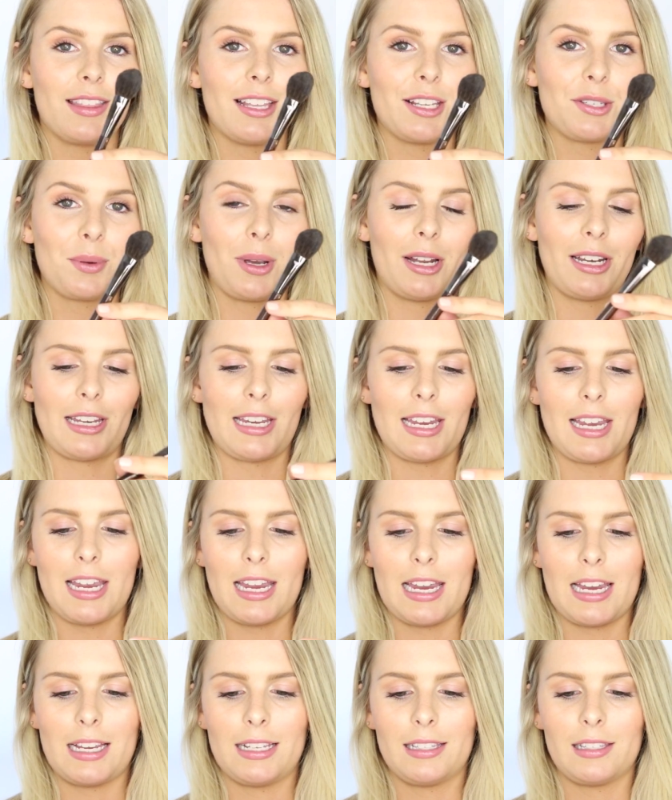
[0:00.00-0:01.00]
This one
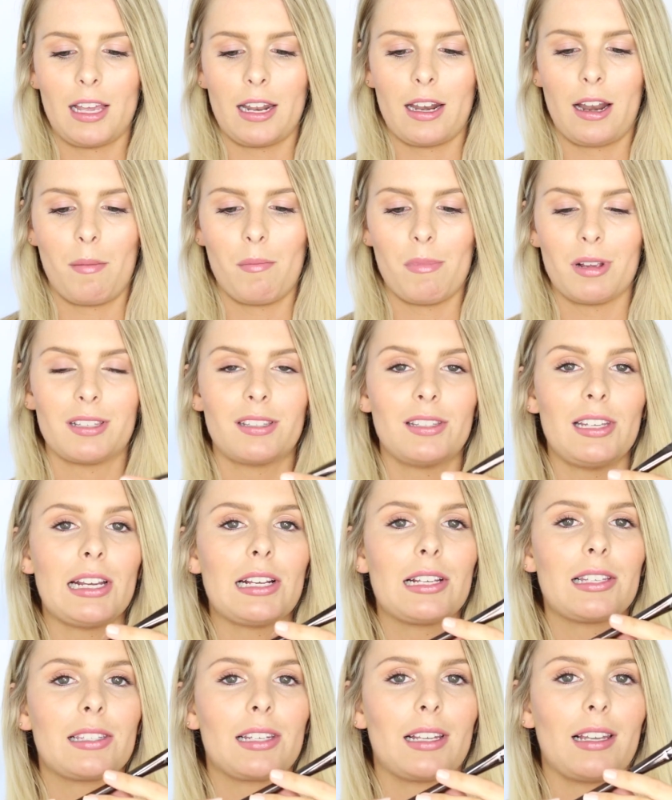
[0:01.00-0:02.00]
here is a number
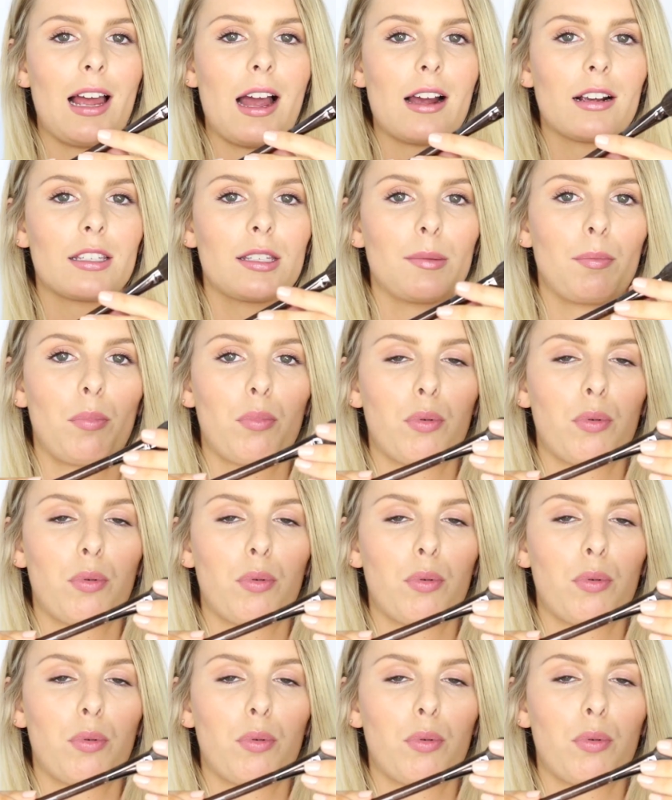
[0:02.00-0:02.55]
6 Deluxe